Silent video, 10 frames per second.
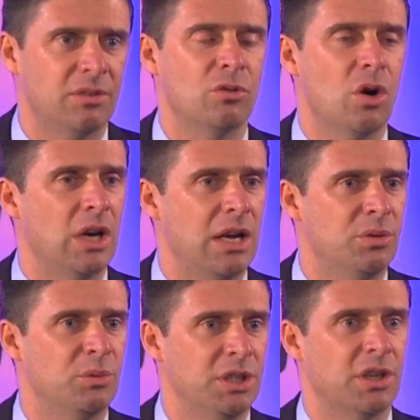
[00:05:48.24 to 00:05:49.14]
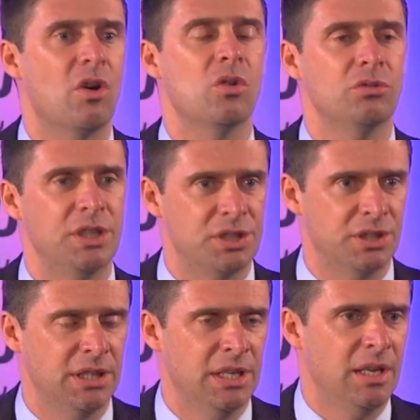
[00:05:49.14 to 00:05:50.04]
roll out within our own
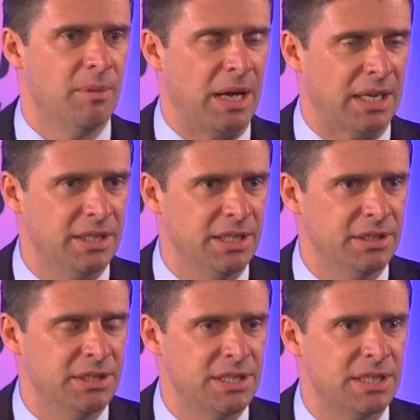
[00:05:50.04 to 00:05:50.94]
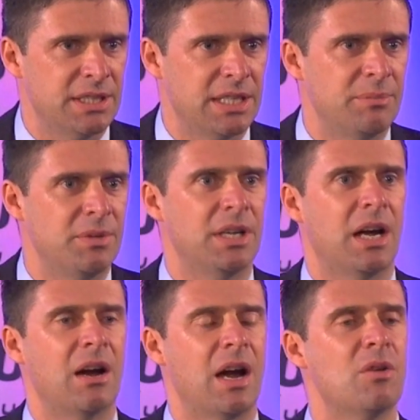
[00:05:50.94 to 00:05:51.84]
region back in England, and
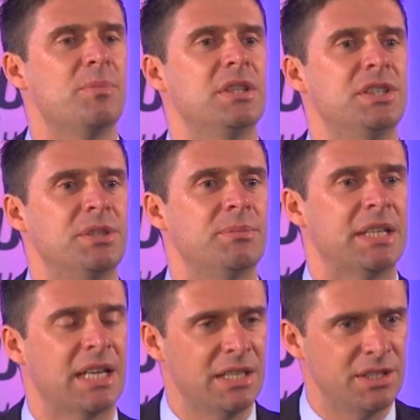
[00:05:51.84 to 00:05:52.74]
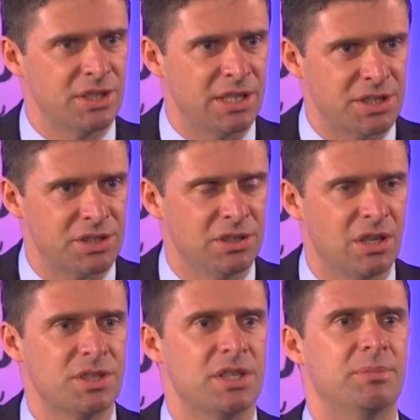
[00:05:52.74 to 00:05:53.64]
our ability to make that an international
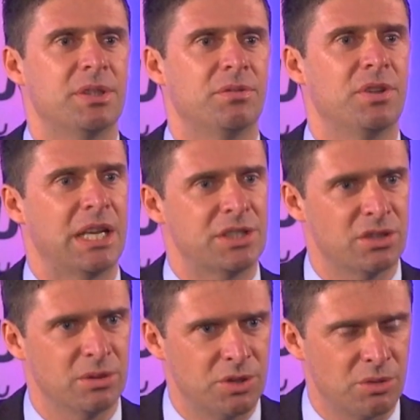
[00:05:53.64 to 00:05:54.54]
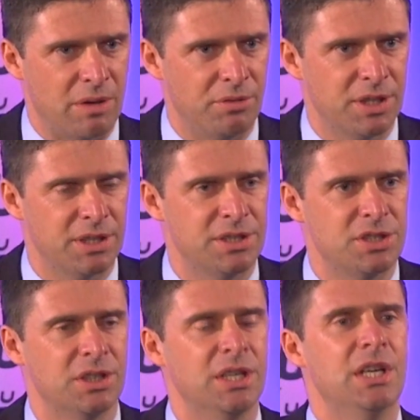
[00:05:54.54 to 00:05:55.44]
concept and for that to come to Africa
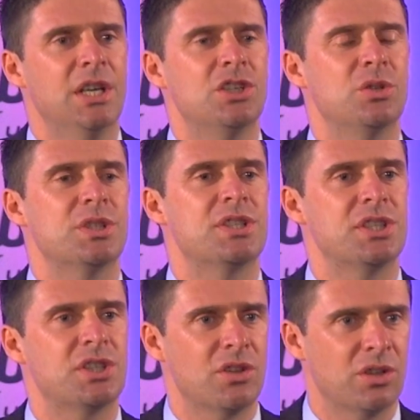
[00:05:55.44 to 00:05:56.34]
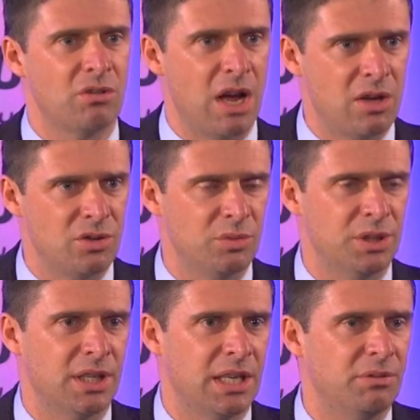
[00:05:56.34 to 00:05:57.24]
and to assist on the ground
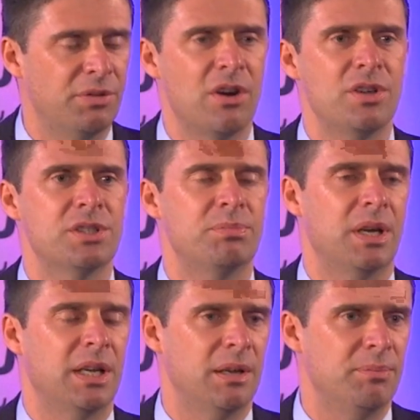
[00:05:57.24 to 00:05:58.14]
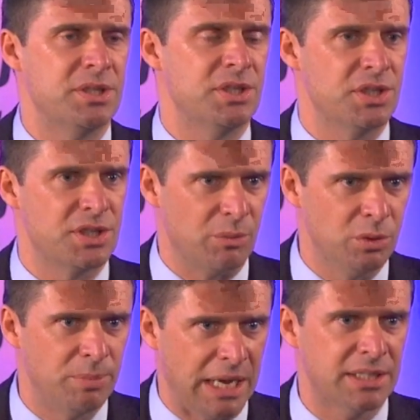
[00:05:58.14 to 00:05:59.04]
with the various businesses that
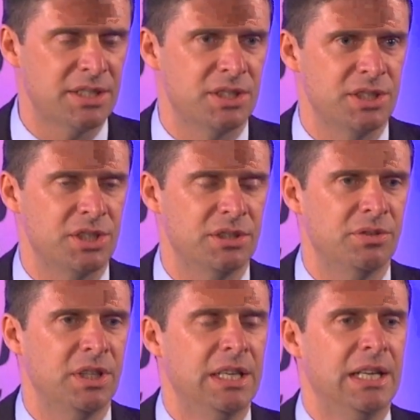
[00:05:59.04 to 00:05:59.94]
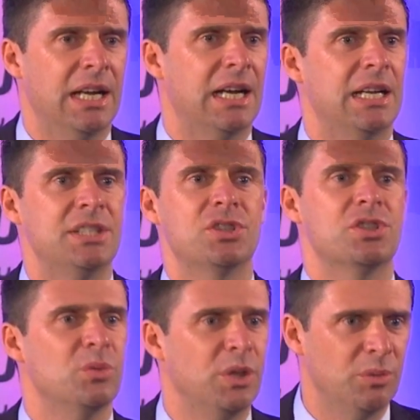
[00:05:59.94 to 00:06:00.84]
will back this initiative, it's
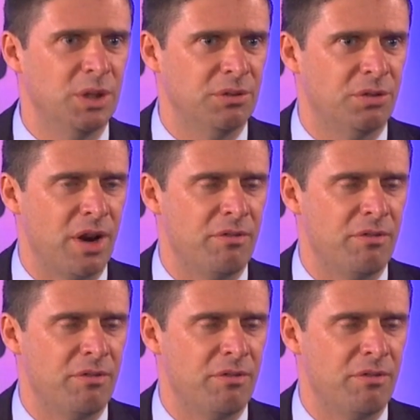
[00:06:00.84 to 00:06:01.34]
just a win-win for